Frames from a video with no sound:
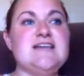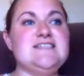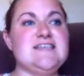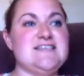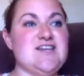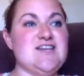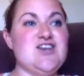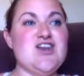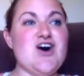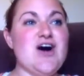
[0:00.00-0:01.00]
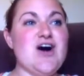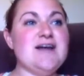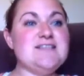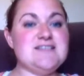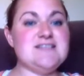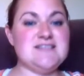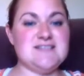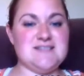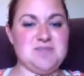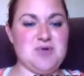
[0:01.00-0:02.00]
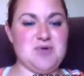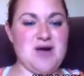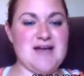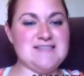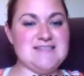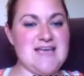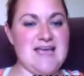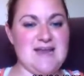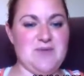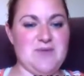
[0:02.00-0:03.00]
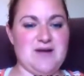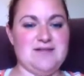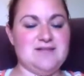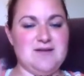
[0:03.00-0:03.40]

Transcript: Does it not surprise anyone?